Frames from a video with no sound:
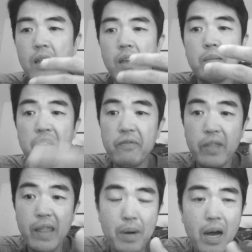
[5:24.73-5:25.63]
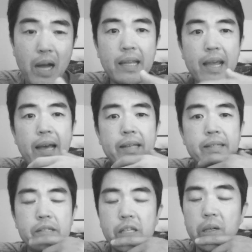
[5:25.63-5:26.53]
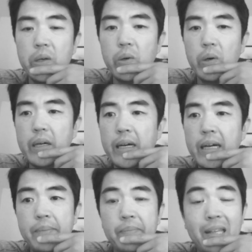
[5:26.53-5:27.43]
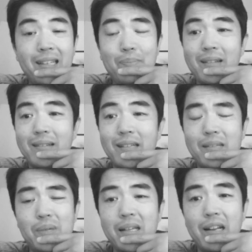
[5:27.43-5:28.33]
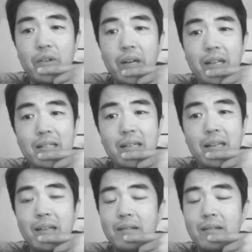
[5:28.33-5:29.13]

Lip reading: me for that podcast. And so it's been kind of crazy,